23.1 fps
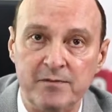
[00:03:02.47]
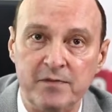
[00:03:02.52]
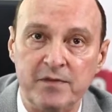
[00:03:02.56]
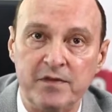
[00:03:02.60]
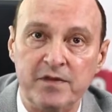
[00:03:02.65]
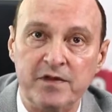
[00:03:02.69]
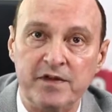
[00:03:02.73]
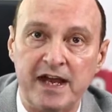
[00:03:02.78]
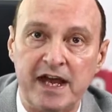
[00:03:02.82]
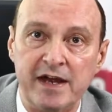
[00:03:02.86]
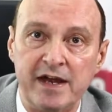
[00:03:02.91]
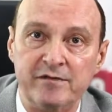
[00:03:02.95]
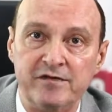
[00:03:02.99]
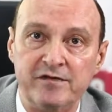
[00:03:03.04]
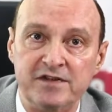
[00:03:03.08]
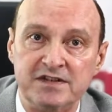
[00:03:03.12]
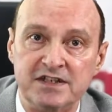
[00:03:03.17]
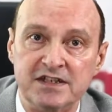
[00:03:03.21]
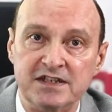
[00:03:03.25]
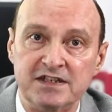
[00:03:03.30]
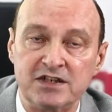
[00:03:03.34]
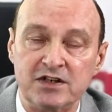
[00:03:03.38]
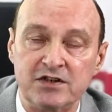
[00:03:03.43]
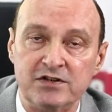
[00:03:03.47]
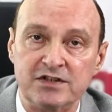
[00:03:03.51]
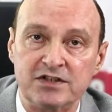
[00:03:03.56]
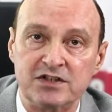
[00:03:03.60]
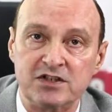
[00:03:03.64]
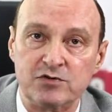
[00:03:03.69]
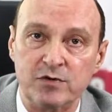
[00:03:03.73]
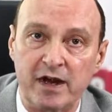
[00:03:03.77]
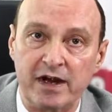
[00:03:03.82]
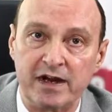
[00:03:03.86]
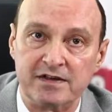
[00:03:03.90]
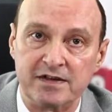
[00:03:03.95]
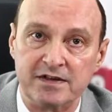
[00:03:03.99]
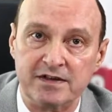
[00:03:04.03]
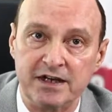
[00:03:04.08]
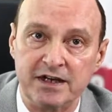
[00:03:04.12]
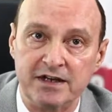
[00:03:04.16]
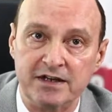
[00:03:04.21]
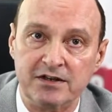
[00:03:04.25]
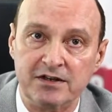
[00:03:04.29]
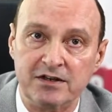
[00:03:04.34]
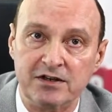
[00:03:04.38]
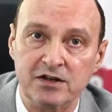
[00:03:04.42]
with an emphasis on
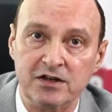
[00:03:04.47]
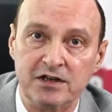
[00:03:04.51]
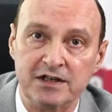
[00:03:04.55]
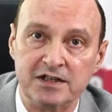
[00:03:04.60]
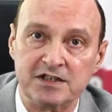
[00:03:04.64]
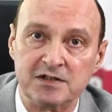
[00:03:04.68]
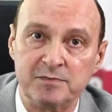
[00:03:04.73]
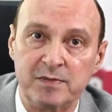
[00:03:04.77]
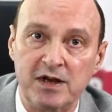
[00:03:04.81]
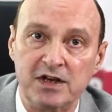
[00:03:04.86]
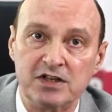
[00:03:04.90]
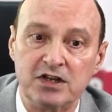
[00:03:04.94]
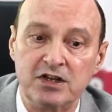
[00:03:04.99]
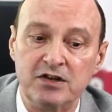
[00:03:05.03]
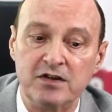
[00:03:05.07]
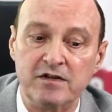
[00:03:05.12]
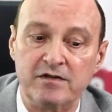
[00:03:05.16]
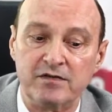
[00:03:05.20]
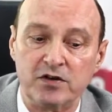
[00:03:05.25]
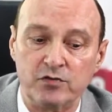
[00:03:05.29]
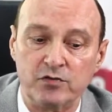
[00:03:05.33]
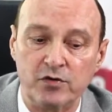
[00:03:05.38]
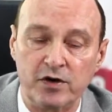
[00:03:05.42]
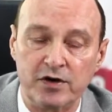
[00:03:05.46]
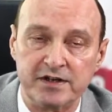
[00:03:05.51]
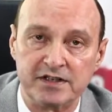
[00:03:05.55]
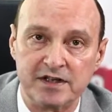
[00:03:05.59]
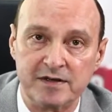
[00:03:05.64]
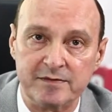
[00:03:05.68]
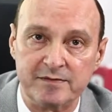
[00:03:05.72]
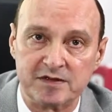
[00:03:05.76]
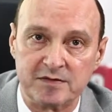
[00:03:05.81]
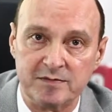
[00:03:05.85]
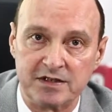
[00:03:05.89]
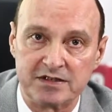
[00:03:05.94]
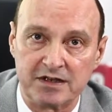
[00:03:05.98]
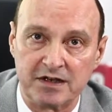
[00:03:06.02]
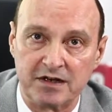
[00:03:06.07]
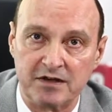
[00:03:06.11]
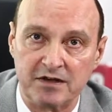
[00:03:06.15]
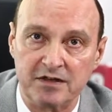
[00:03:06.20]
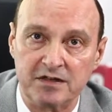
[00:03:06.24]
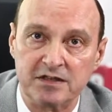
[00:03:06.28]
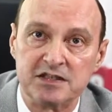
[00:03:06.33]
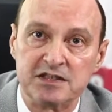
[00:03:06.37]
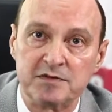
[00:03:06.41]
strengthening, especially of the quadriceps muscle.
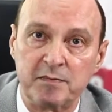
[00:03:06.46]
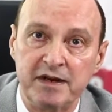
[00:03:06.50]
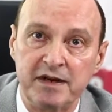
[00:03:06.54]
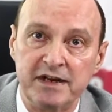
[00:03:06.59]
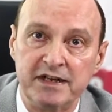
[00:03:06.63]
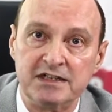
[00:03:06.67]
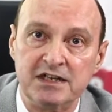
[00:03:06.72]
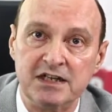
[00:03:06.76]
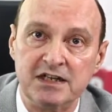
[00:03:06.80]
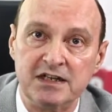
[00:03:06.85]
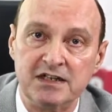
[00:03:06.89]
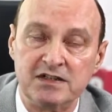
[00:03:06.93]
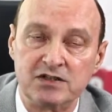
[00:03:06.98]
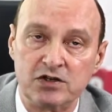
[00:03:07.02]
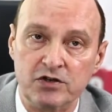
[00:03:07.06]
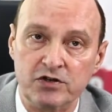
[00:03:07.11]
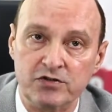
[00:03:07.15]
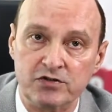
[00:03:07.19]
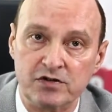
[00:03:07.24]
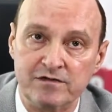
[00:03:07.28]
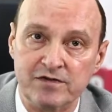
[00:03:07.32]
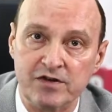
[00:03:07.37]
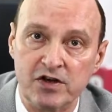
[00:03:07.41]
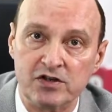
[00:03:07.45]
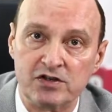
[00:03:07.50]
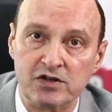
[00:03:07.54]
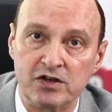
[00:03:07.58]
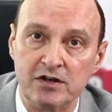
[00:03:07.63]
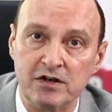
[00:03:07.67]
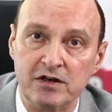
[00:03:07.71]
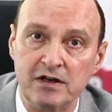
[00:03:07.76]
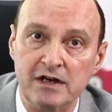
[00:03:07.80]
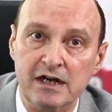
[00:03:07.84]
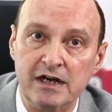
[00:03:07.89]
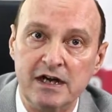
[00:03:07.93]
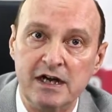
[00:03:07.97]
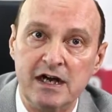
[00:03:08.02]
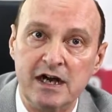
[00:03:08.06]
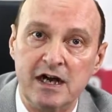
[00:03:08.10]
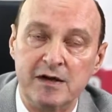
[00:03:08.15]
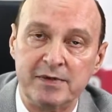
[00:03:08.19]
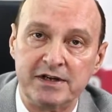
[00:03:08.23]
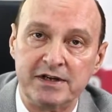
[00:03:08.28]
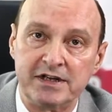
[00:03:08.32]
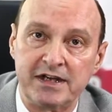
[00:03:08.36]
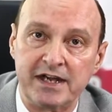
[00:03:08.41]
Splinting is controversial,
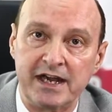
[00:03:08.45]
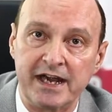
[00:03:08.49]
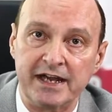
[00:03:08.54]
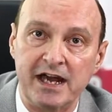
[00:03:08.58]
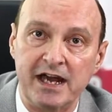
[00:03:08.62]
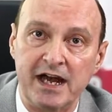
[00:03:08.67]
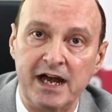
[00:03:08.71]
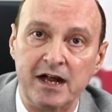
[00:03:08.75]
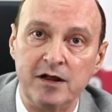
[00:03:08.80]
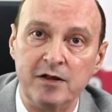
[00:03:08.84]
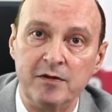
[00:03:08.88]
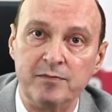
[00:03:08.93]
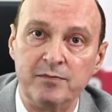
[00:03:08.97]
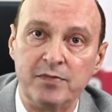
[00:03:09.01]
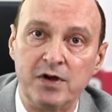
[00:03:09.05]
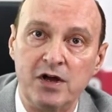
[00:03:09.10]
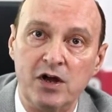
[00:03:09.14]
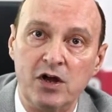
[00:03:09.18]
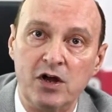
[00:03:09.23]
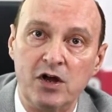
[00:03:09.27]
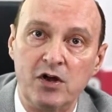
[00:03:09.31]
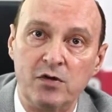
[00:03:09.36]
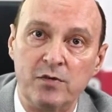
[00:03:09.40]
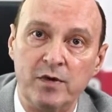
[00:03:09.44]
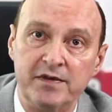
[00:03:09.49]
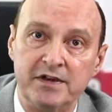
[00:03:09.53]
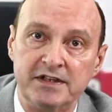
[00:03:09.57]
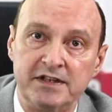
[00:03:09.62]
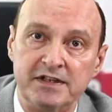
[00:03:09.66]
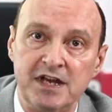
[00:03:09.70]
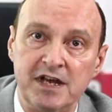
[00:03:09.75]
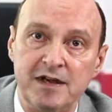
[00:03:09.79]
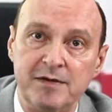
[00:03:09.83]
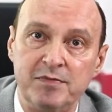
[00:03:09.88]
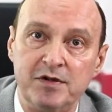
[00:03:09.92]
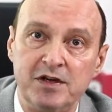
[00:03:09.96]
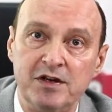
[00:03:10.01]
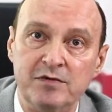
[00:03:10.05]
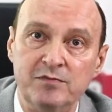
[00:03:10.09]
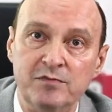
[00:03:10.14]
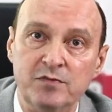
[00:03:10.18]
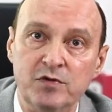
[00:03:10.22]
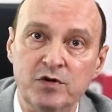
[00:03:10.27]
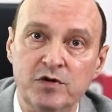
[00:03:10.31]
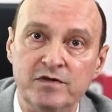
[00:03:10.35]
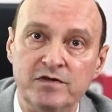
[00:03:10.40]
but can help when the tibia
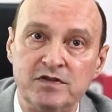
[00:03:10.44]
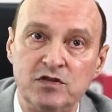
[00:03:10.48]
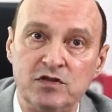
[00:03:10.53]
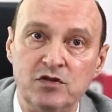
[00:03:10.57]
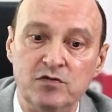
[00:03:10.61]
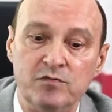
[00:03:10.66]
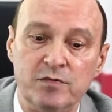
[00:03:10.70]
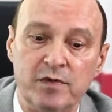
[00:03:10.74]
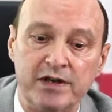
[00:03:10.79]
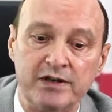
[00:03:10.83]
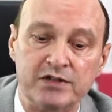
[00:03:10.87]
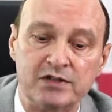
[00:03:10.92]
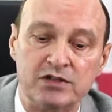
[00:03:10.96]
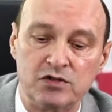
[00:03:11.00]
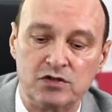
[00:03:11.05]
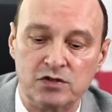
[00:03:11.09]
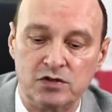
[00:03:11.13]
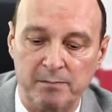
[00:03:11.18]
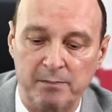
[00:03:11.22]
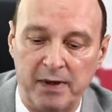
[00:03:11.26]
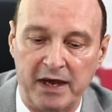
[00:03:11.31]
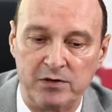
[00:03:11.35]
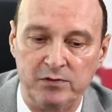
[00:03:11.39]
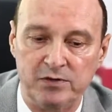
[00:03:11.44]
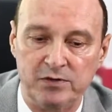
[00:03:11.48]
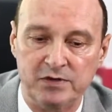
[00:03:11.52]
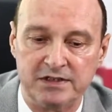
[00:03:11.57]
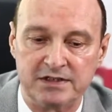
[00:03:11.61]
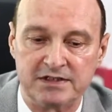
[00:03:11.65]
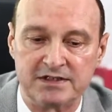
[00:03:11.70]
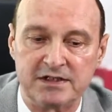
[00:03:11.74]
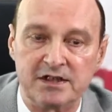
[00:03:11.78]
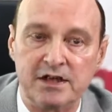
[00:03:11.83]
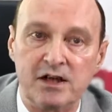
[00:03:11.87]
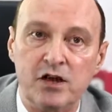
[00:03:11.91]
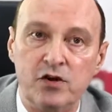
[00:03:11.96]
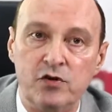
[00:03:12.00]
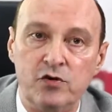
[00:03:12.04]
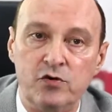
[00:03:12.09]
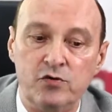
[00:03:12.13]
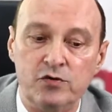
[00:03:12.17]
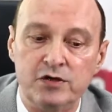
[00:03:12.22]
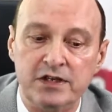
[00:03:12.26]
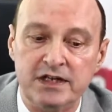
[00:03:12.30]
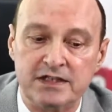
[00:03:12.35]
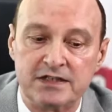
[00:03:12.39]
moves too much backwards.
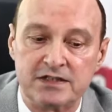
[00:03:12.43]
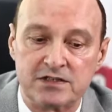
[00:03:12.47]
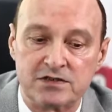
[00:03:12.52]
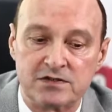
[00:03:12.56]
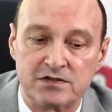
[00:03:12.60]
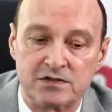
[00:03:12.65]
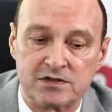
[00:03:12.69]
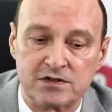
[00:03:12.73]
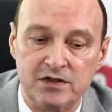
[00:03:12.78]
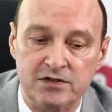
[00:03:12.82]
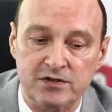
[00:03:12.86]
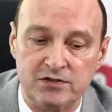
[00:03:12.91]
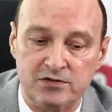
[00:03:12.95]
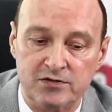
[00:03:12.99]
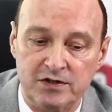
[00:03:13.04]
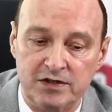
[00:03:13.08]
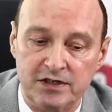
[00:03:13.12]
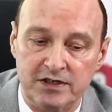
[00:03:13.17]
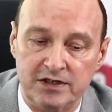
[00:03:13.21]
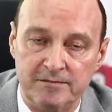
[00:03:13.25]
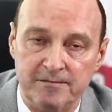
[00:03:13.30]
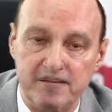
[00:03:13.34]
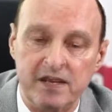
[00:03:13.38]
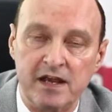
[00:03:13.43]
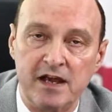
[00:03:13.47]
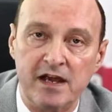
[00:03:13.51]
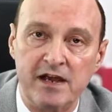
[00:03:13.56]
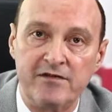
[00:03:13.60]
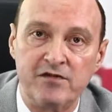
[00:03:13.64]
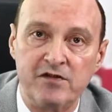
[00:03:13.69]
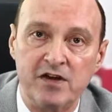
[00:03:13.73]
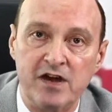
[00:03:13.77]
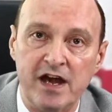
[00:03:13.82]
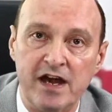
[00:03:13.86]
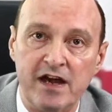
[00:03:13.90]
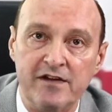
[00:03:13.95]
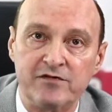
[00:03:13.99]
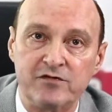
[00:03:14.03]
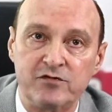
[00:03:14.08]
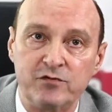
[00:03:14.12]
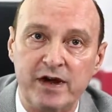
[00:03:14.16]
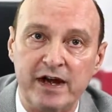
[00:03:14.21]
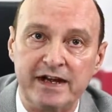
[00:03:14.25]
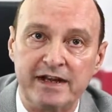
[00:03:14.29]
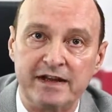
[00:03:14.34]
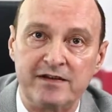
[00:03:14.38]
Who needs surgery? If you have
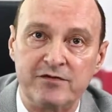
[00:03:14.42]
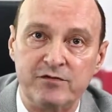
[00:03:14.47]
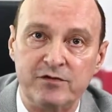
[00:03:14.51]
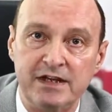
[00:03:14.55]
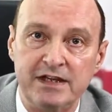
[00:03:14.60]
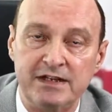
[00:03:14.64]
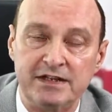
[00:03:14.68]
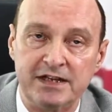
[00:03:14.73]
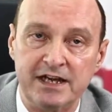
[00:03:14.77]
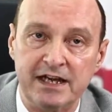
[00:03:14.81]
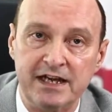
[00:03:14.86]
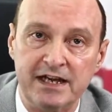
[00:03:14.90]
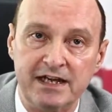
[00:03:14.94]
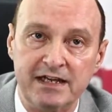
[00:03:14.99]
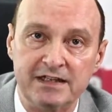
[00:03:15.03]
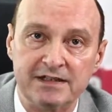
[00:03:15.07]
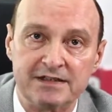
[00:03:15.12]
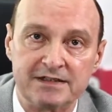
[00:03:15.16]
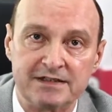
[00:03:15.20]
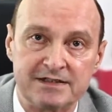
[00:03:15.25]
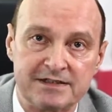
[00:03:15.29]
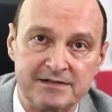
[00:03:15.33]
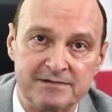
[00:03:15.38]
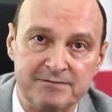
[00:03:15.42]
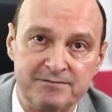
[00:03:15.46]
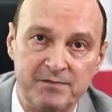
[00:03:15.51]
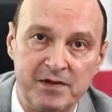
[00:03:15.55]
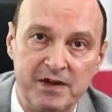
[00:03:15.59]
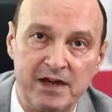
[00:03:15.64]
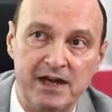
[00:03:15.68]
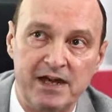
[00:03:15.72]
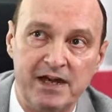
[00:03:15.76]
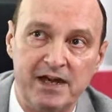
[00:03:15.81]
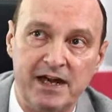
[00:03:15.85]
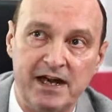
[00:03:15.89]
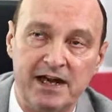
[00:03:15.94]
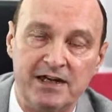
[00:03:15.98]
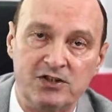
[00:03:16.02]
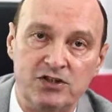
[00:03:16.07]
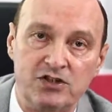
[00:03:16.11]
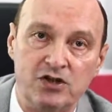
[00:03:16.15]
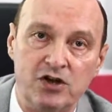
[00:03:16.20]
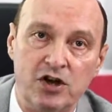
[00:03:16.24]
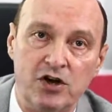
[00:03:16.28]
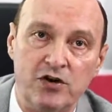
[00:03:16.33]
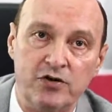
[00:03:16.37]
grade 3 tears, as
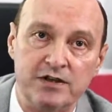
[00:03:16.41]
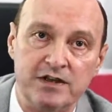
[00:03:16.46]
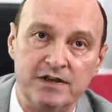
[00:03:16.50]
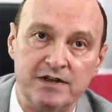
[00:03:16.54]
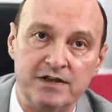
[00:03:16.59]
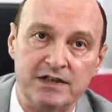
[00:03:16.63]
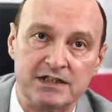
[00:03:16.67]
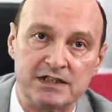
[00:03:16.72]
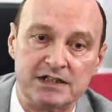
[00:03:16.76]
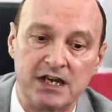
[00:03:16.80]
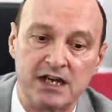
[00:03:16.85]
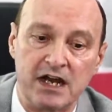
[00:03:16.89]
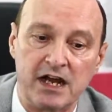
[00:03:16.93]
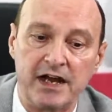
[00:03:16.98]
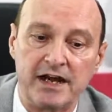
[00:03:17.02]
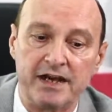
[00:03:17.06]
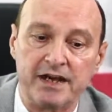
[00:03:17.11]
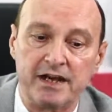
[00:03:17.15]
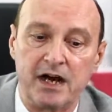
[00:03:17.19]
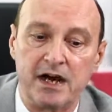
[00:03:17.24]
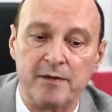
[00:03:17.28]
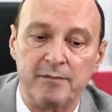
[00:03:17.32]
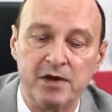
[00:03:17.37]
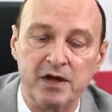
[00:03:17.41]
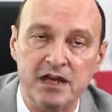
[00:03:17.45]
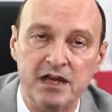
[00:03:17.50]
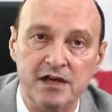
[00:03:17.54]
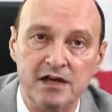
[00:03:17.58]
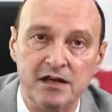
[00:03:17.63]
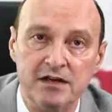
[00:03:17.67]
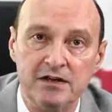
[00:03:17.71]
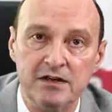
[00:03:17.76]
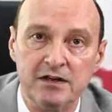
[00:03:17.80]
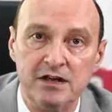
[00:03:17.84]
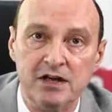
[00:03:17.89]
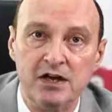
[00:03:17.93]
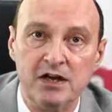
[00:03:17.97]
shown in the slide up here,